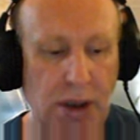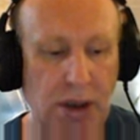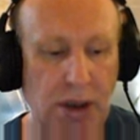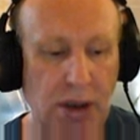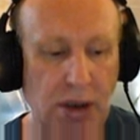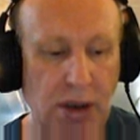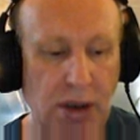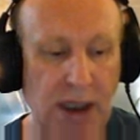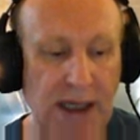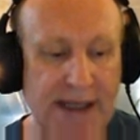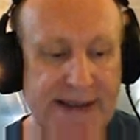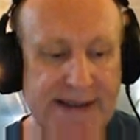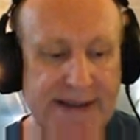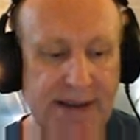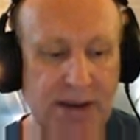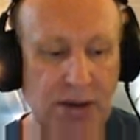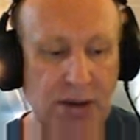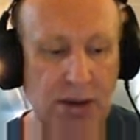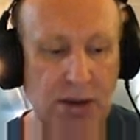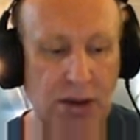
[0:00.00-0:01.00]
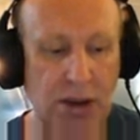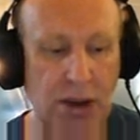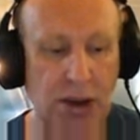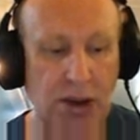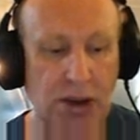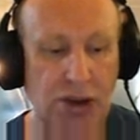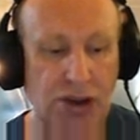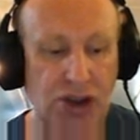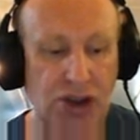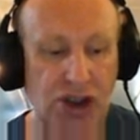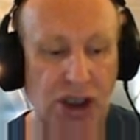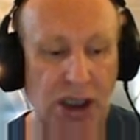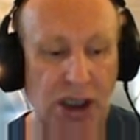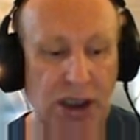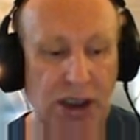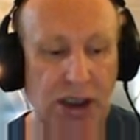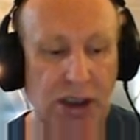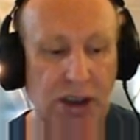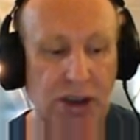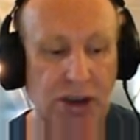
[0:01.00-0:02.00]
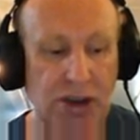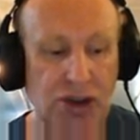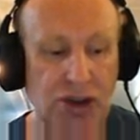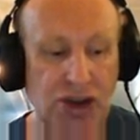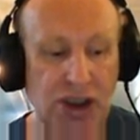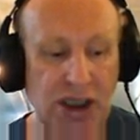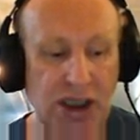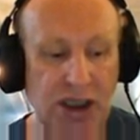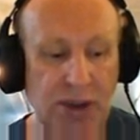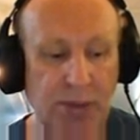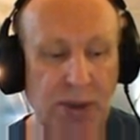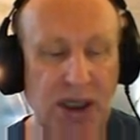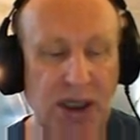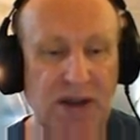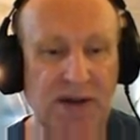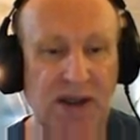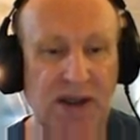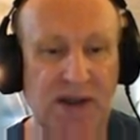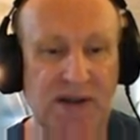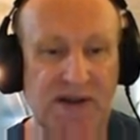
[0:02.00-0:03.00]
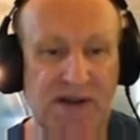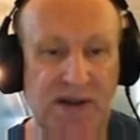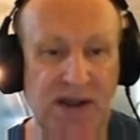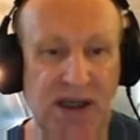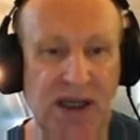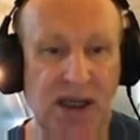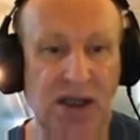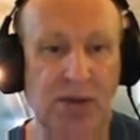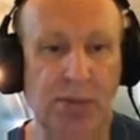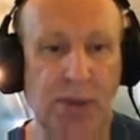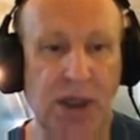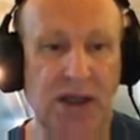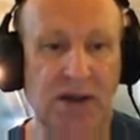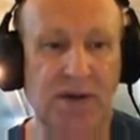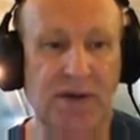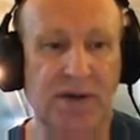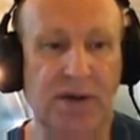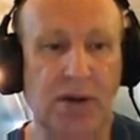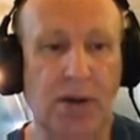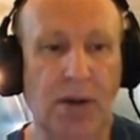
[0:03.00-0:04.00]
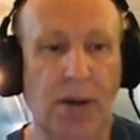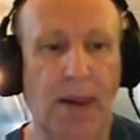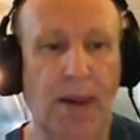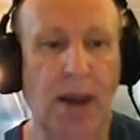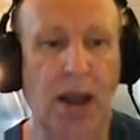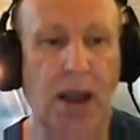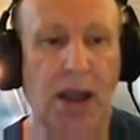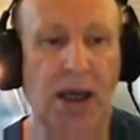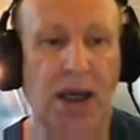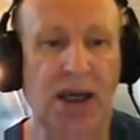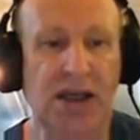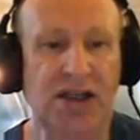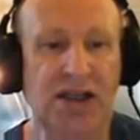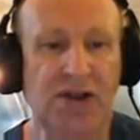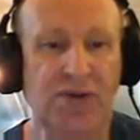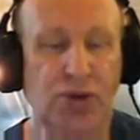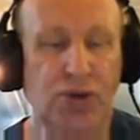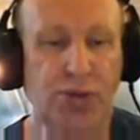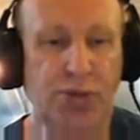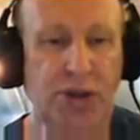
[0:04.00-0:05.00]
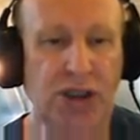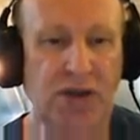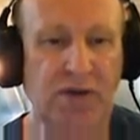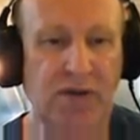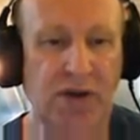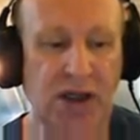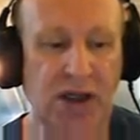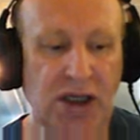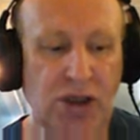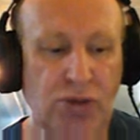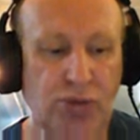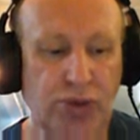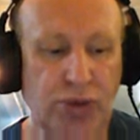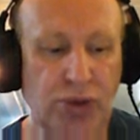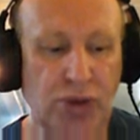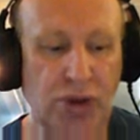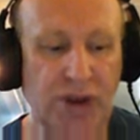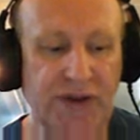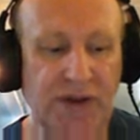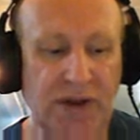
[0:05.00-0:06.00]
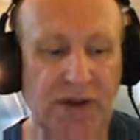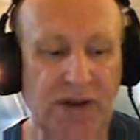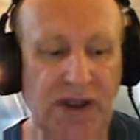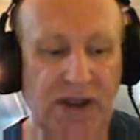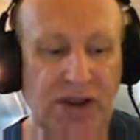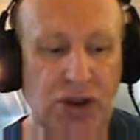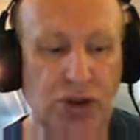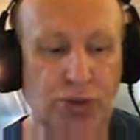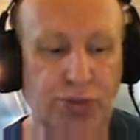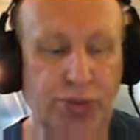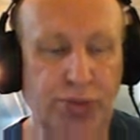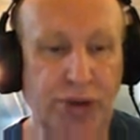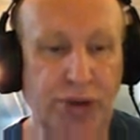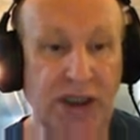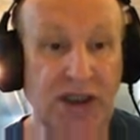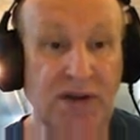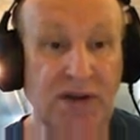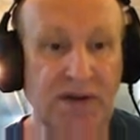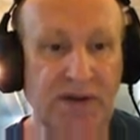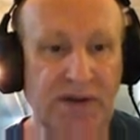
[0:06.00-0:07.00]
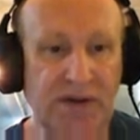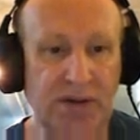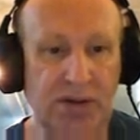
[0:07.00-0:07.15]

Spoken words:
lesson, checkmate and stalemate, and it would be very important that you print